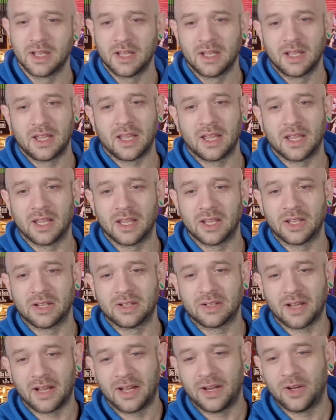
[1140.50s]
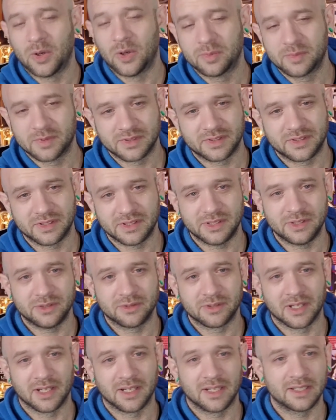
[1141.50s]
And I hope to see you
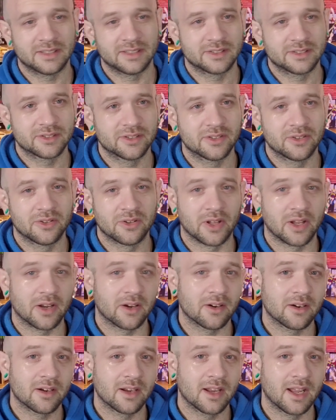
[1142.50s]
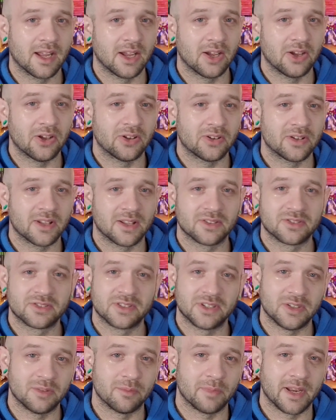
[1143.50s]
guys there. And I'll see
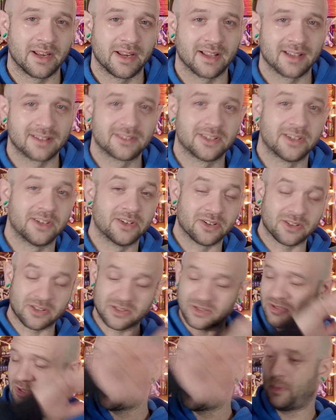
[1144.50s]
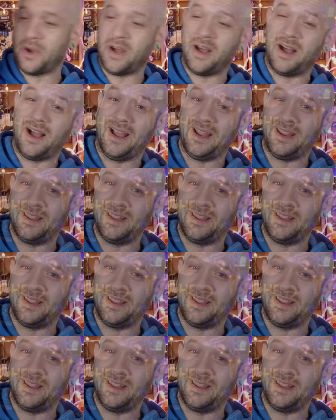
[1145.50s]
you maniacs later. Goodbye.